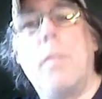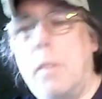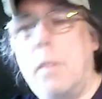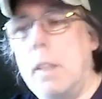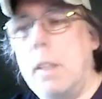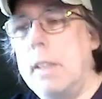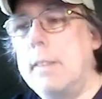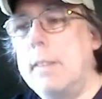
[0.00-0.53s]

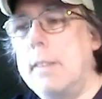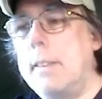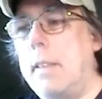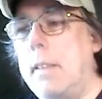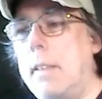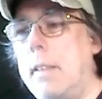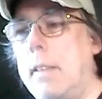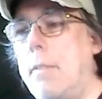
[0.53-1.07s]
Let's see if
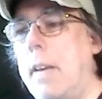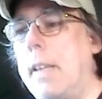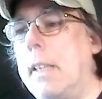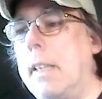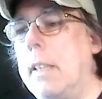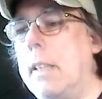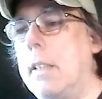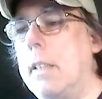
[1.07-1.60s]
I can
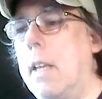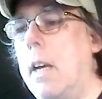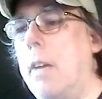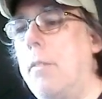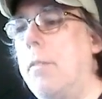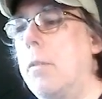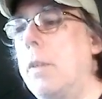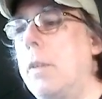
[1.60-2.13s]

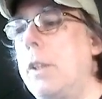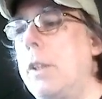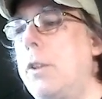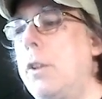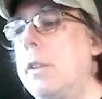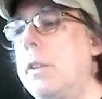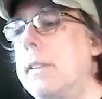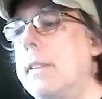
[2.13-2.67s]

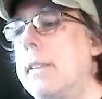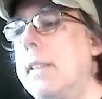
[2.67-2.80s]
reduce